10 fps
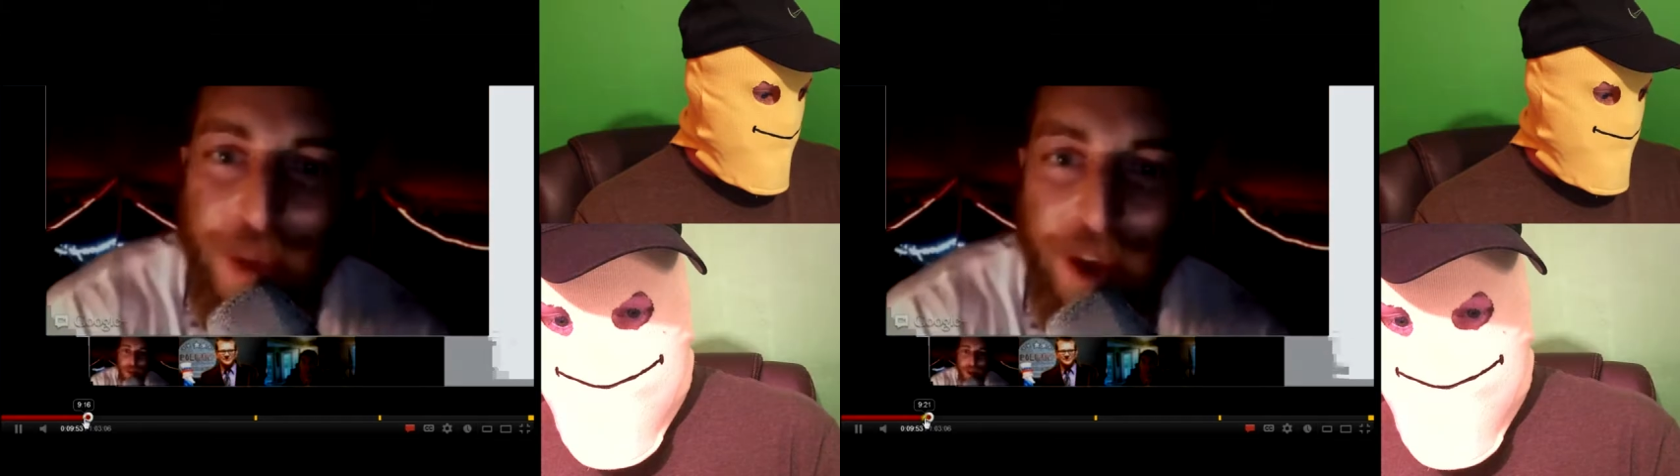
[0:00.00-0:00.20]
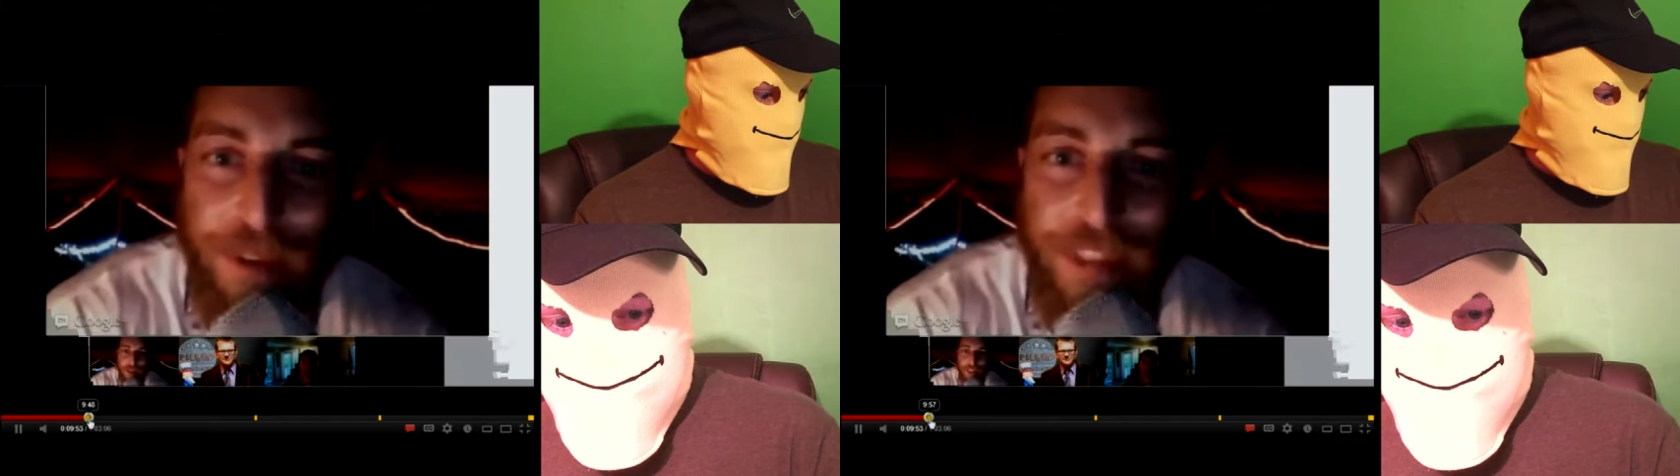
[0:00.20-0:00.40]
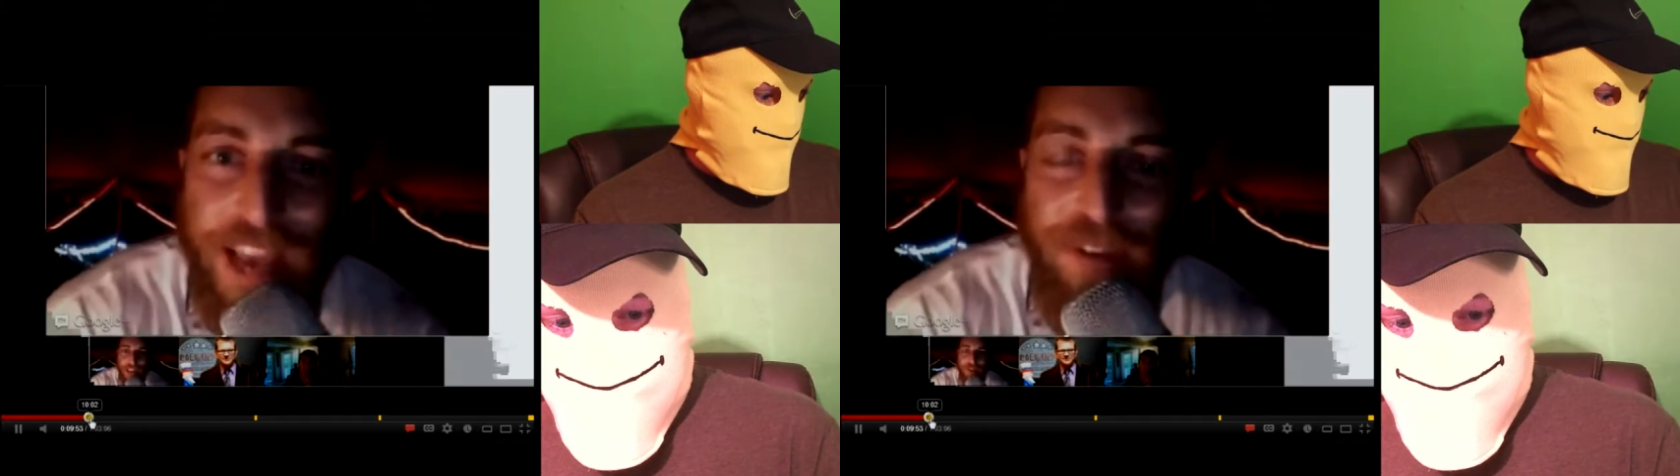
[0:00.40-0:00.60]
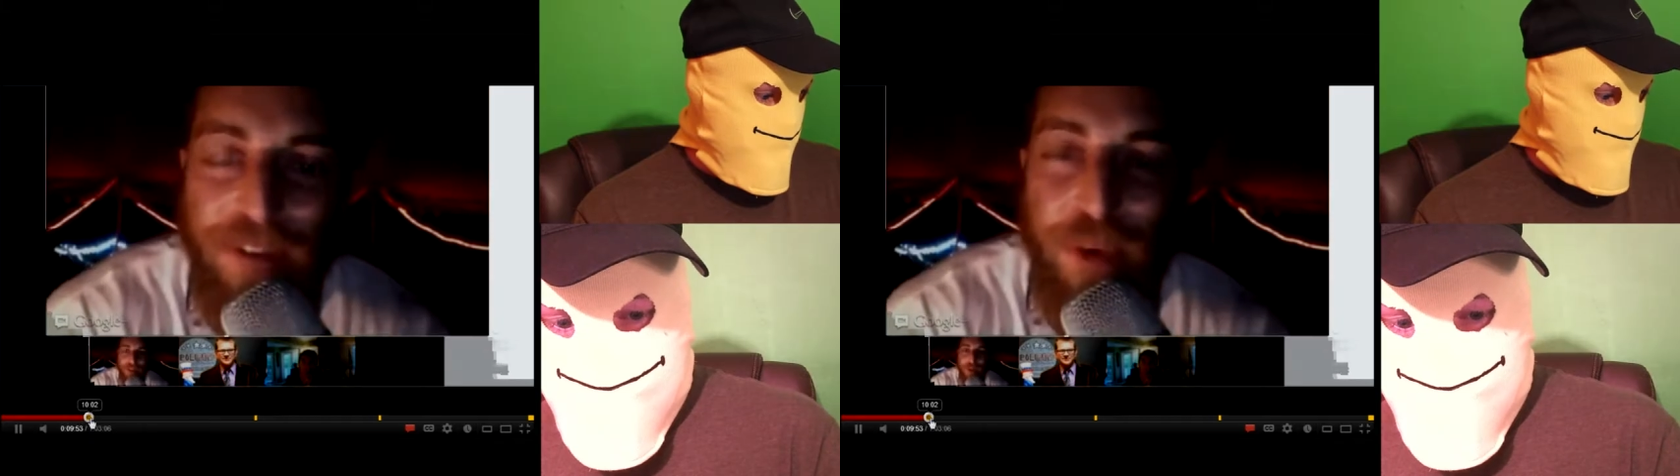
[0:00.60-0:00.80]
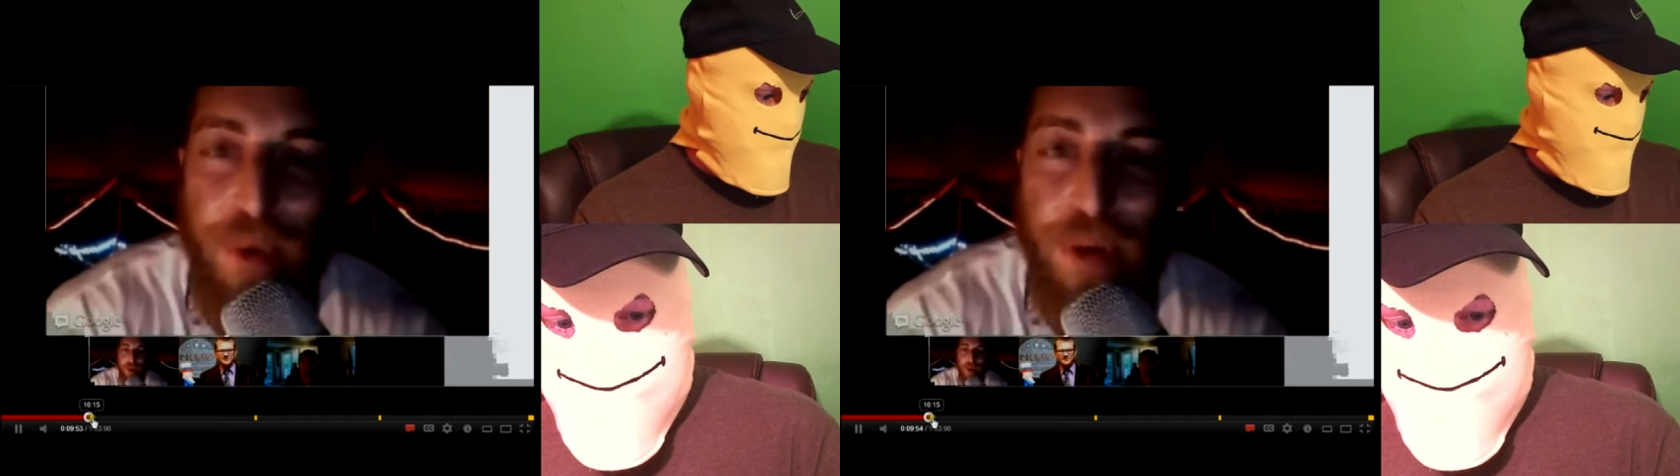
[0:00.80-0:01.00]
About
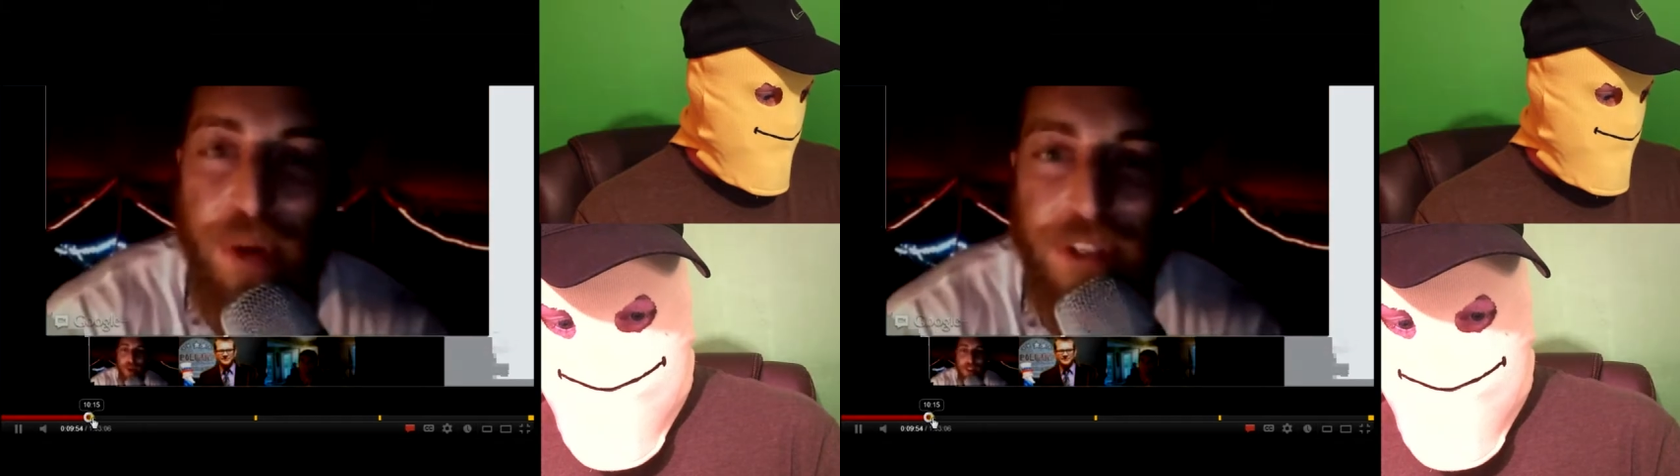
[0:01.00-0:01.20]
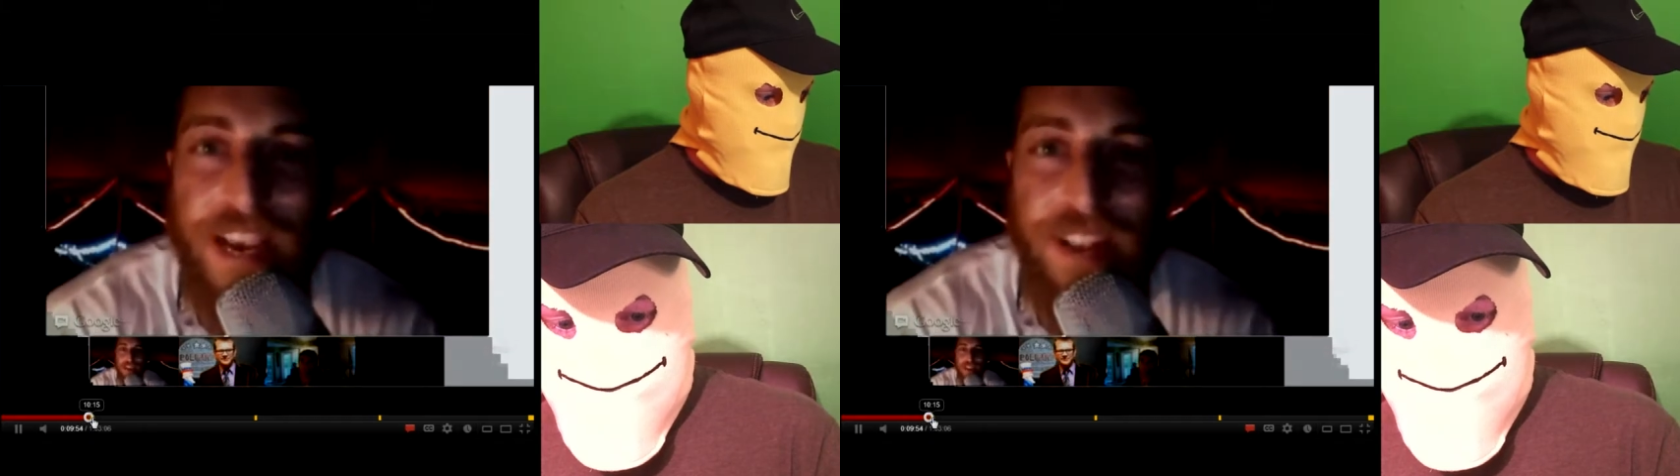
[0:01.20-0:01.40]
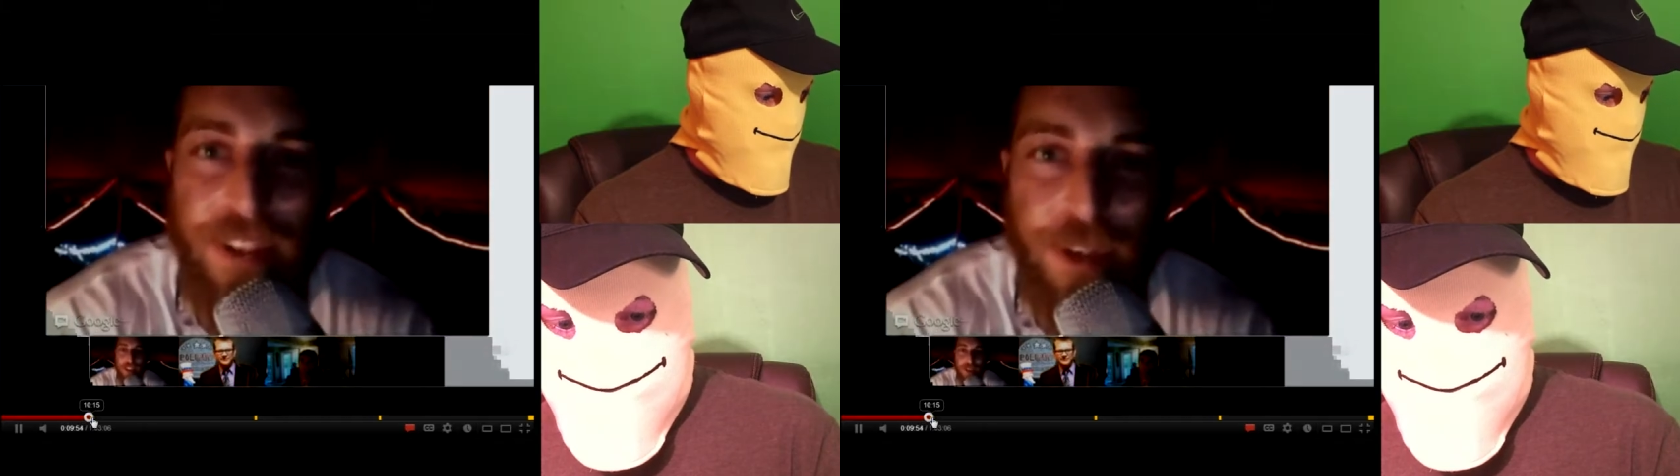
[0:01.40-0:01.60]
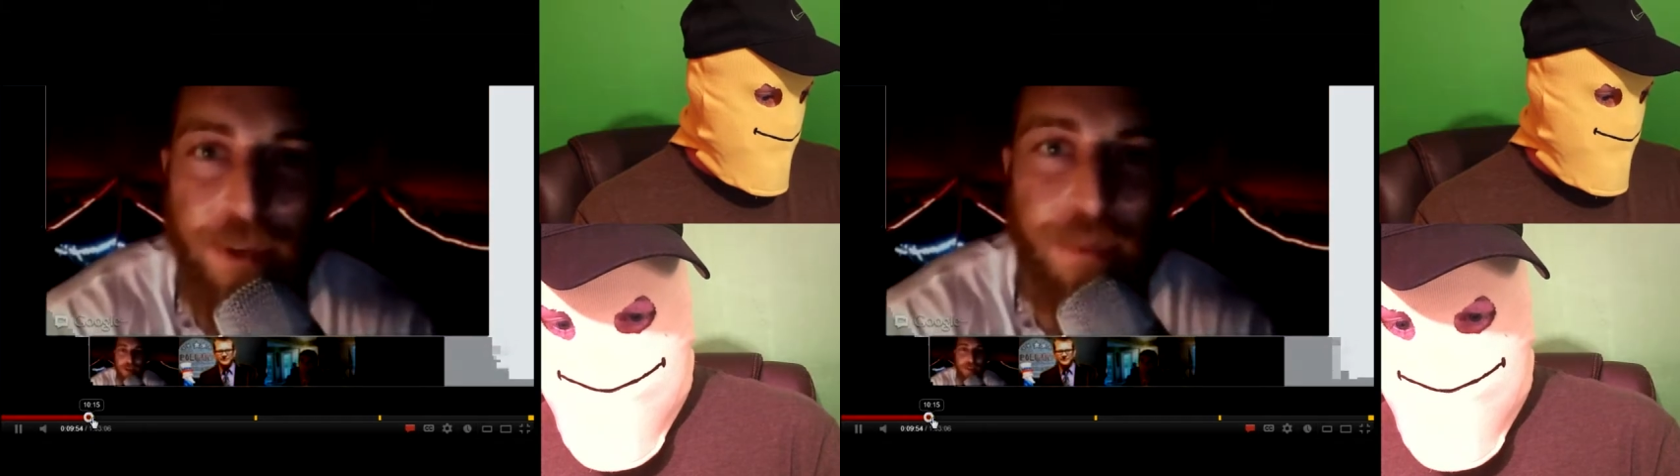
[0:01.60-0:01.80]
that, if you understand